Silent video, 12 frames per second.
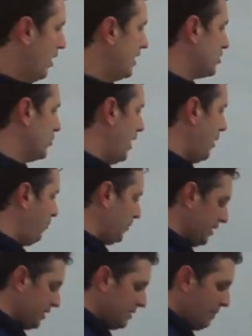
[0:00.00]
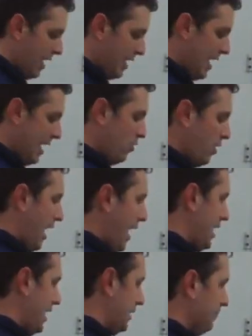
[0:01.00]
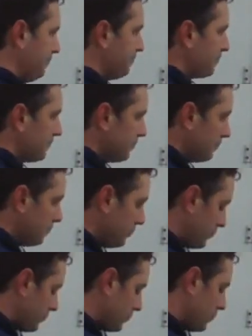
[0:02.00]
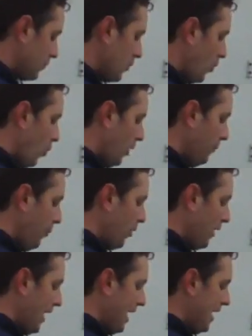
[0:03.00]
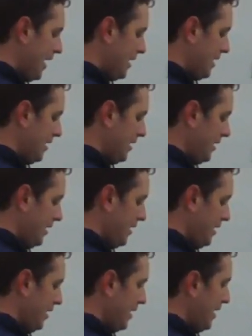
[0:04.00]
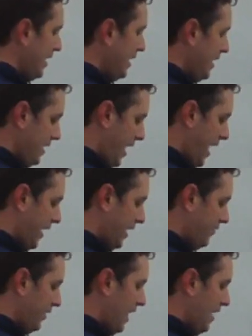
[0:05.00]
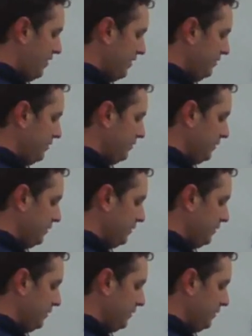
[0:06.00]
right, so when I put this in my calc, I hit 1.8 e negative 11,